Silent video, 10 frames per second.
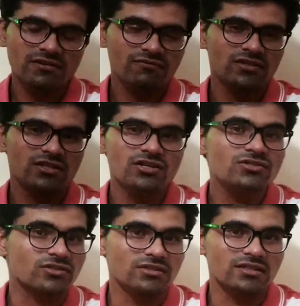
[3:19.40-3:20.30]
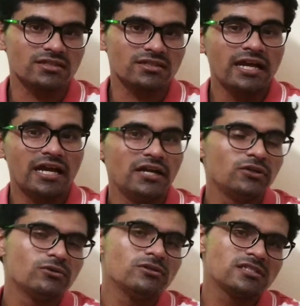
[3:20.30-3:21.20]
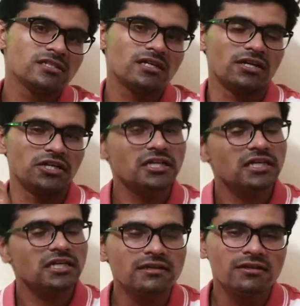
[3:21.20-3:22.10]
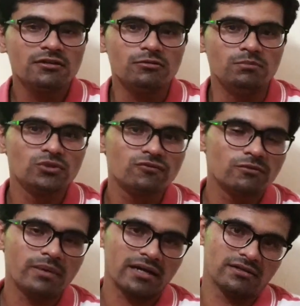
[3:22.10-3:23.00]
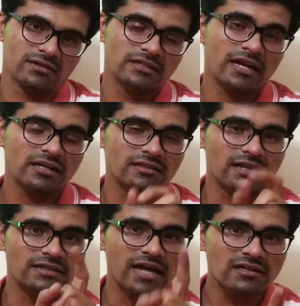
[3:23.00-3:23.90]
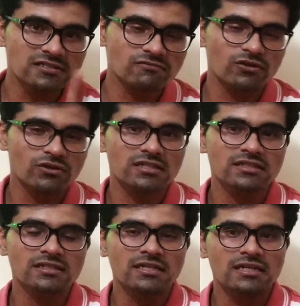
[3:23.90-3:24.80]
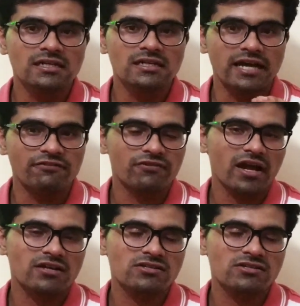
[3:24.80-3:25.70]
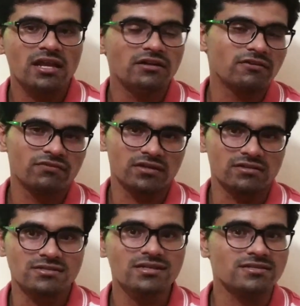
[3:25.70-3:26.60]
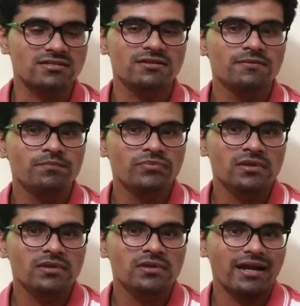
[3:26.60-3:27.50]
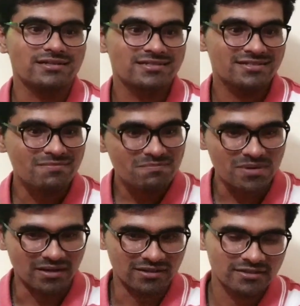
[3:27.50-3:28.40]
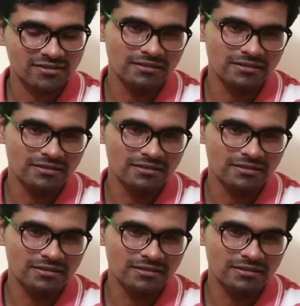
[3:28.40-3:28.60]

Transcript: with each other, and you will see a really beautiful pattern. That is what the diffraction interference is. At some part,